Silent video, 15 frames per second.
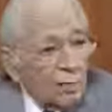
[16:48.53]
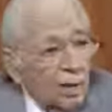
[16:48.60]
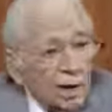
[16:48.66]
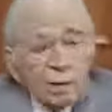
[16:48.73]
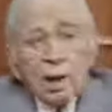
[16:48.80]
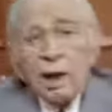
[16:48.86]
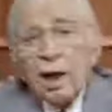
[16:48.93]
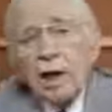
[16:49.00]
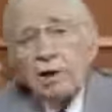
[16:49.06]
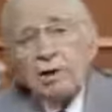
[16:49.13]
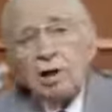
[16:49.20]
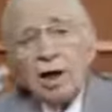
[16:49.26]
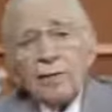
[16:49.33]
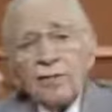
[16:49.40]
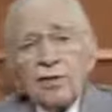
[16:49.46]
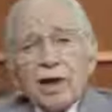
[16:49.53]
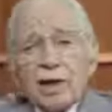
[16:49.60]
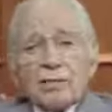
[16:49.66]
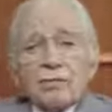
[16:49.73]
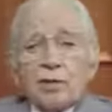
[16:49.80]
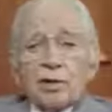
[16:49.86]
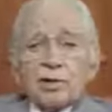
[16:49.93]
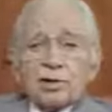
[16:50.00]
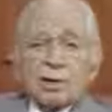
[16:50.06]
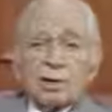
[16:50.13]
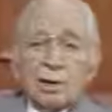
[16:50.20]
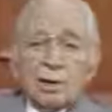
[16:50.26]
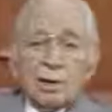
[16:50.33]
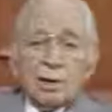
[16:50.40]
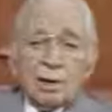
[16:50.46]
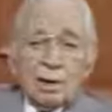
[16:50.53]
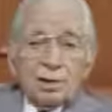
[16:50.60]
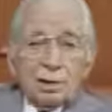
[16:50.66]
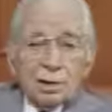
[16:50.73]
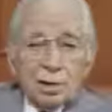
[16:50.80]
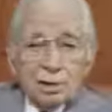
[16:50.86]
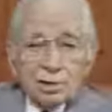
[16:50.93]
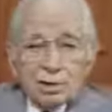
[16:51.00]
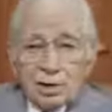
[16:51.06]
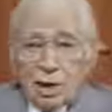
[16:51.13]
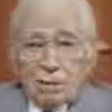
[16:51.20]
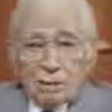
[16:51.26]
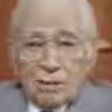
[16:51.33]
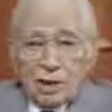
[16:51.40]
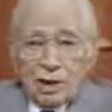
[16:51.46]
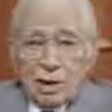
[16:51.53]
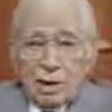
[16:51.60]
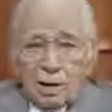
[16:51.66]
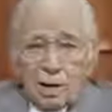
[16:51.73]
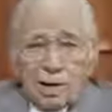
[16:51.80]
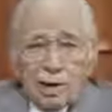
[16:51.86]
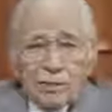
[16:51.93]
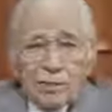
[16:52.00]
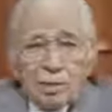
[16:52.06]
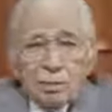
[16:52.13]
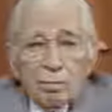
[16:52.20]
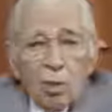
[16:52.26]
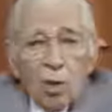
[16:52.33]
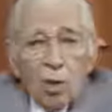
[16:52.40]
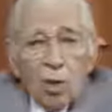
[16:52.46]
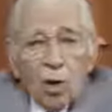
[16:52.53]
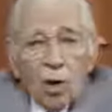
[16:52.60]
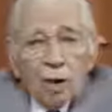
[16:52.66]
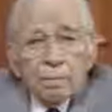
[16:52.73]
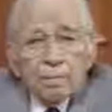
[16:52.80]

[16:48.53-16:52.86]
Then the last half of that verse struck me even more.